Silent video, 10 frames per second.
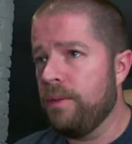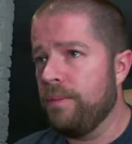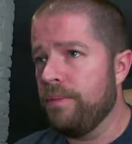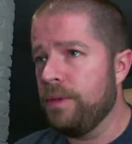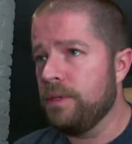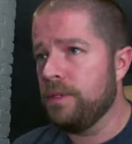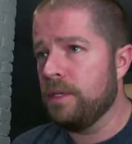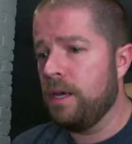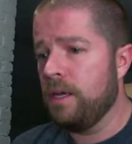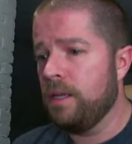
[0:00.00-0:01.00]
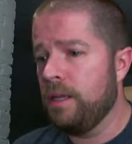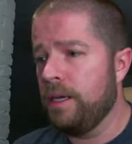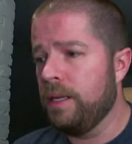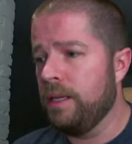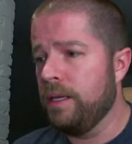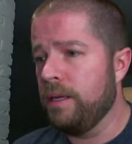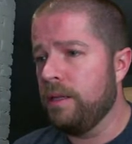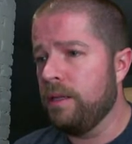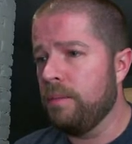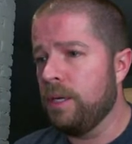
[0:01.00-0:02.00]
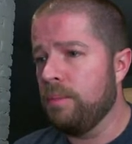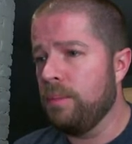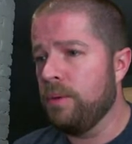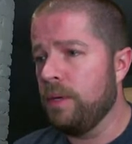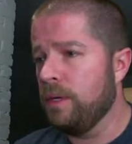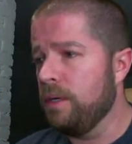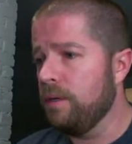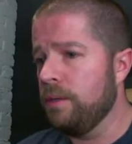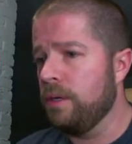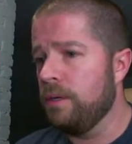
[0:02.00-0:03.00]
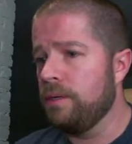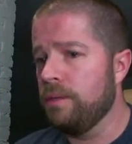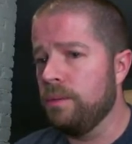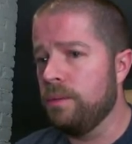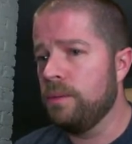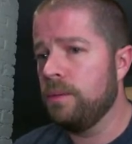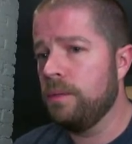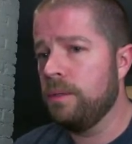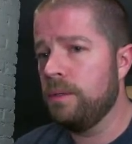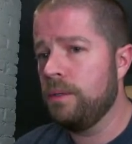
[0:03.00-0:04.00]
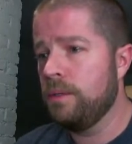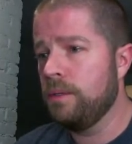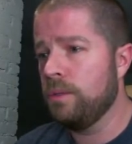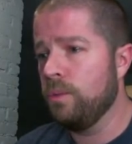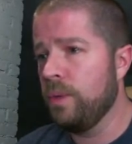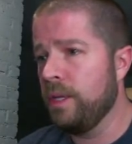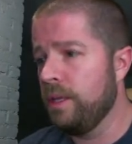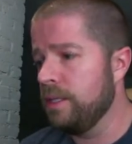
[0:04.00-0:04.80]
there's not likely anything my opponent can do here to win this